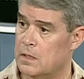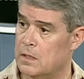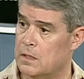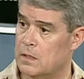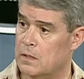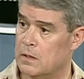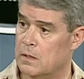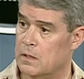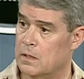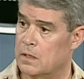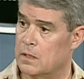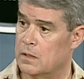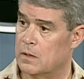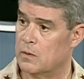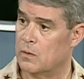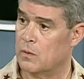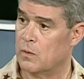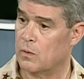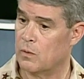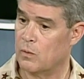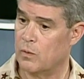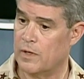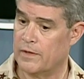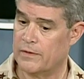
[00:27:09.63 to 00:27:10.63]

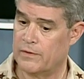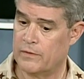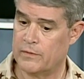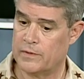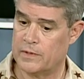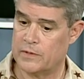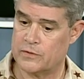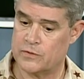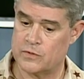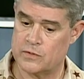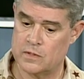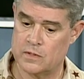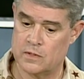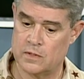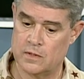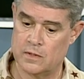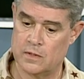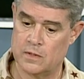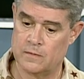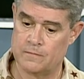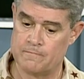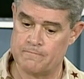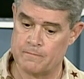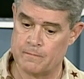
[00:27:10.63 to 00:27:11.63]
or whether it's
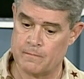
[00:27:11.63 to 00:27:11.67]
the